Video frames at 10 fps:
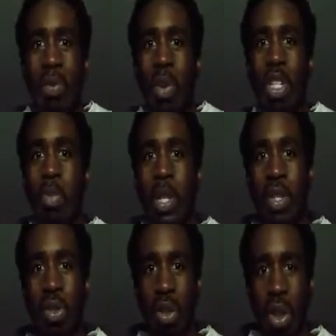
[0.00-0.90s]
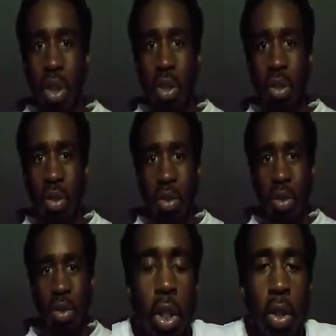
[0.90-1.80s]
making friends basically.
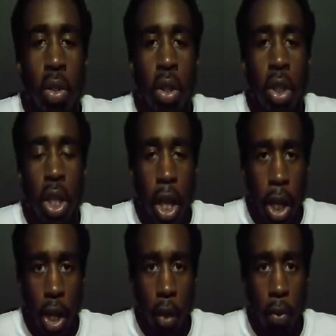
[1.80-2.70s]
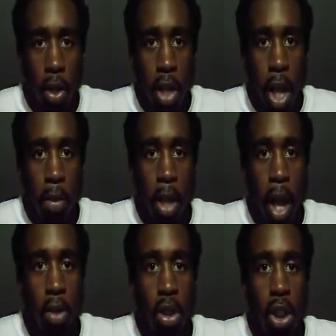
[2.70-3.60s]
You can't get off the damn
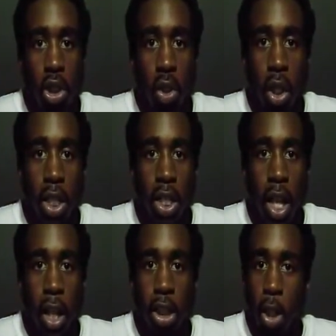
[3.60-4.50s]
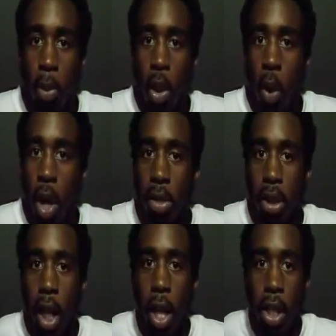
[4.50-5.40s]
couch and get your lazy ass up and go
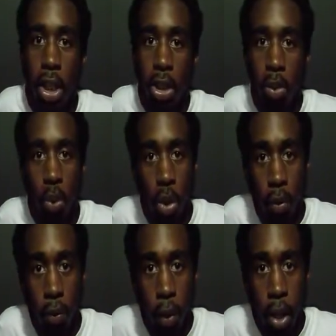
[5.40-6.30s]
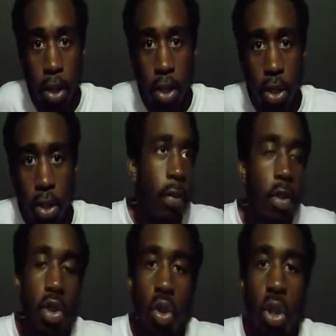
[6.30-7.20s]
outside and get some real friends. And
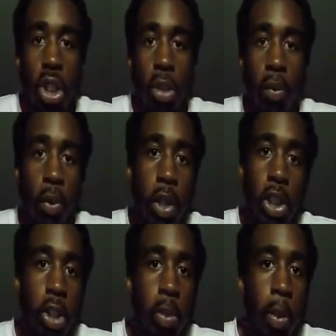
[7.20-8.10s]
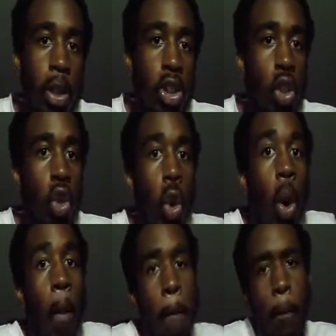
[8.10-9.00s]
if you do get some friends, it's a bunch of
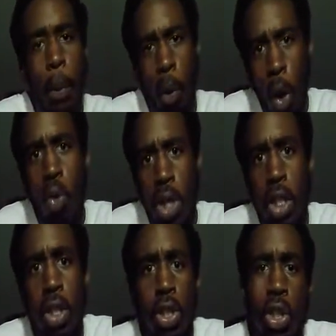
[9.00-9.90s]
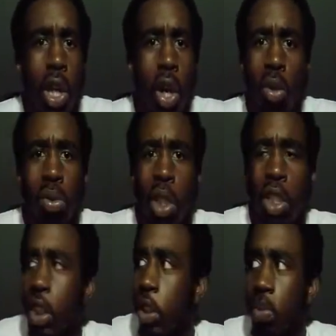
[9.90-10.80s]
little bronies, you know,
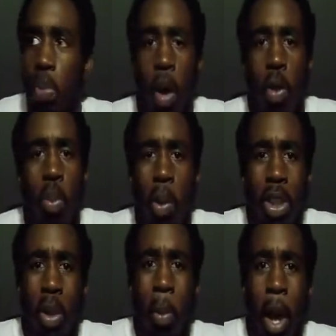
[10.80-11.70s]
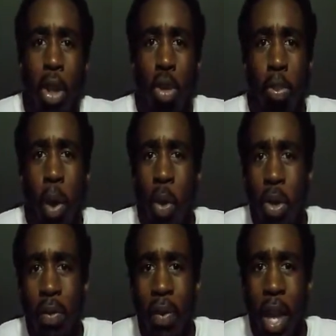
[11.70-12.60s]
they're just other bunch of My Little
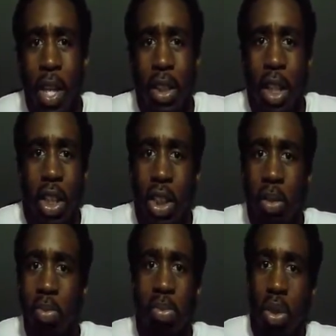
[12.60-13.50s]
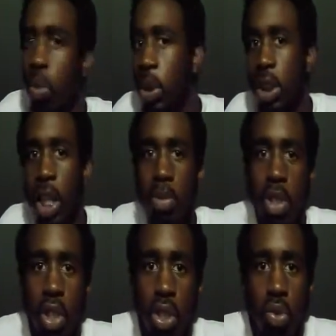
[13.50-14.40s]
Pony fans that just do the
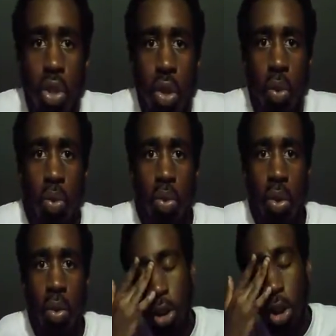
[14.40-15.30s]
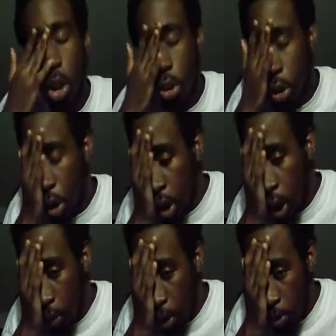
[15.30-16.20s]
same shit you do. I mean,
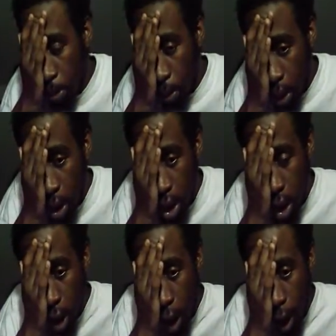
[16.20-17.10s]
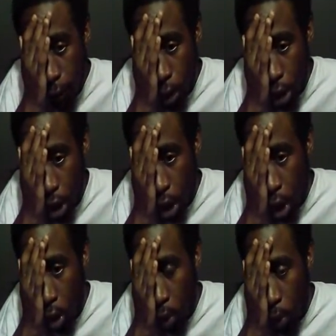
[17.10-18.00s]
seriously, can we please have a
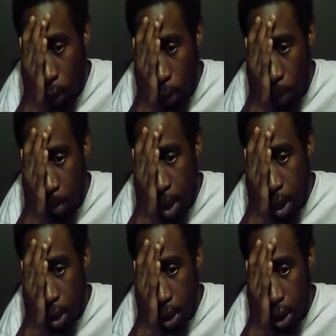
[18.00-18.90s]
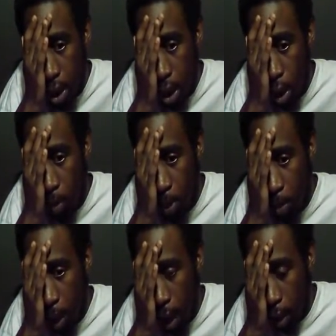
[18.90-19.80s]
show where the media doesn't
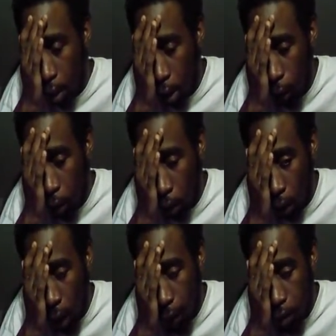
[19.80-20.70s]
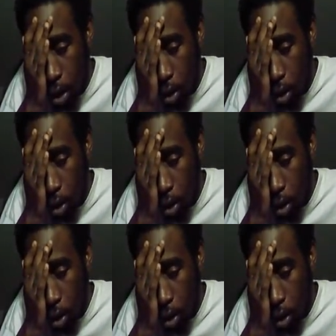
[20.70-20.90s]
tell people how to live their